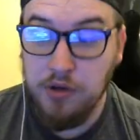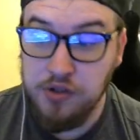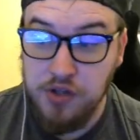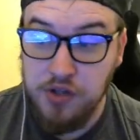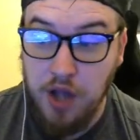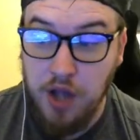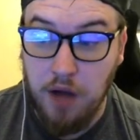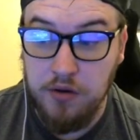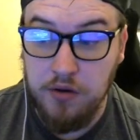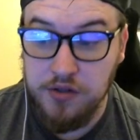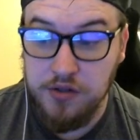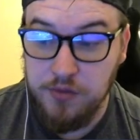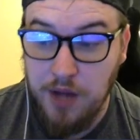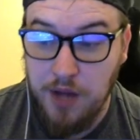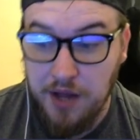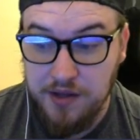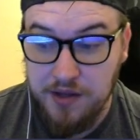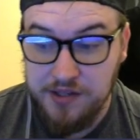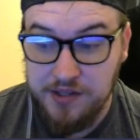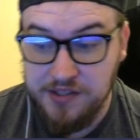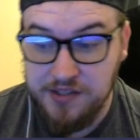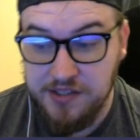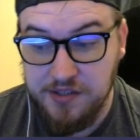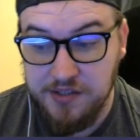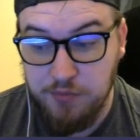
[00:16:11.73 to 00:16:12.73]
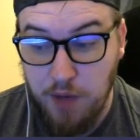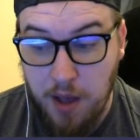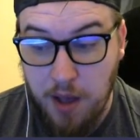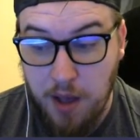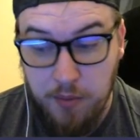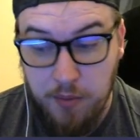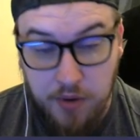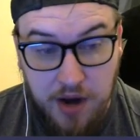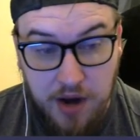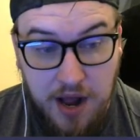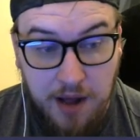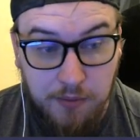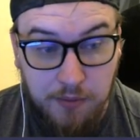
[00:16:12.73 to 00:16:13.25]
note as well, this is where
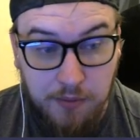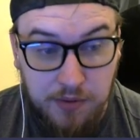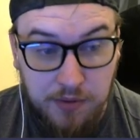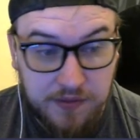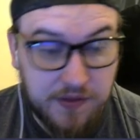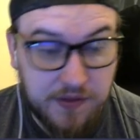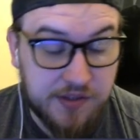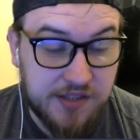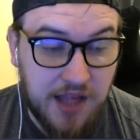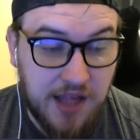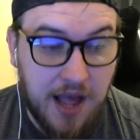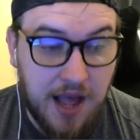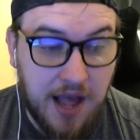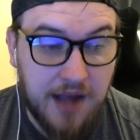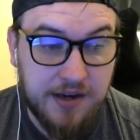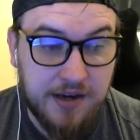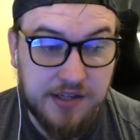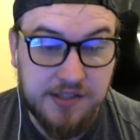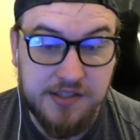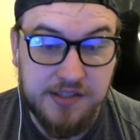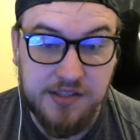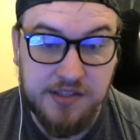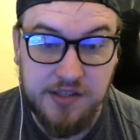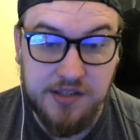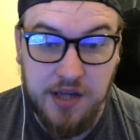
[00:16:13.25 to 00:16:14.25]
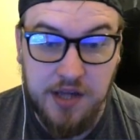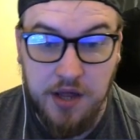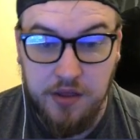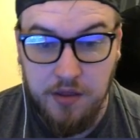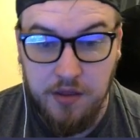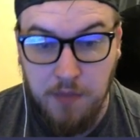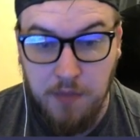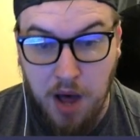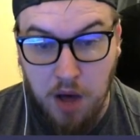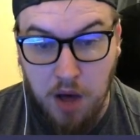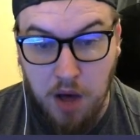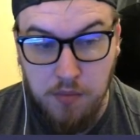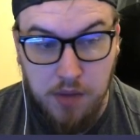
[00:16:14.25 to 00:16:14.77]
we're at with the sliders at
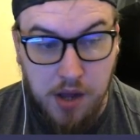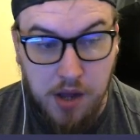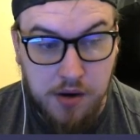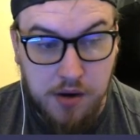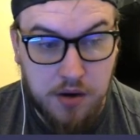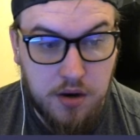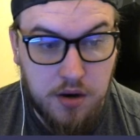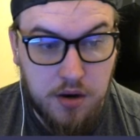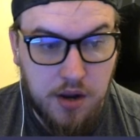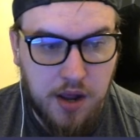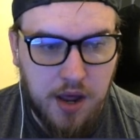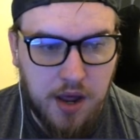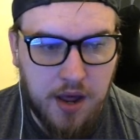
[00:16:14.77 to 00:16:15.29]
the moment.